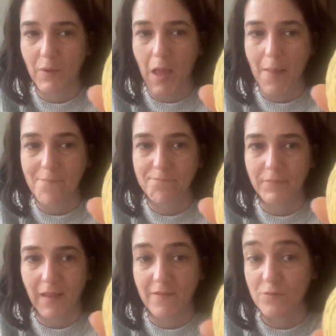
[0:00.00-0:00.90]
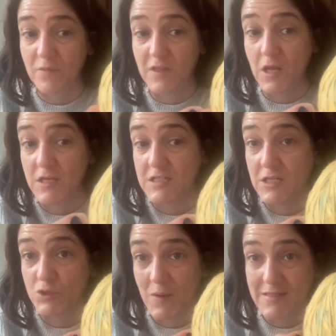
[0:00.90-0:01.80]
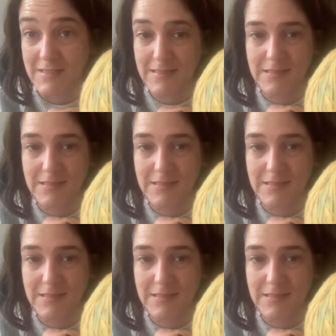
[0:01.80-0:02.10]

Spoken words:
And this was the 1920s.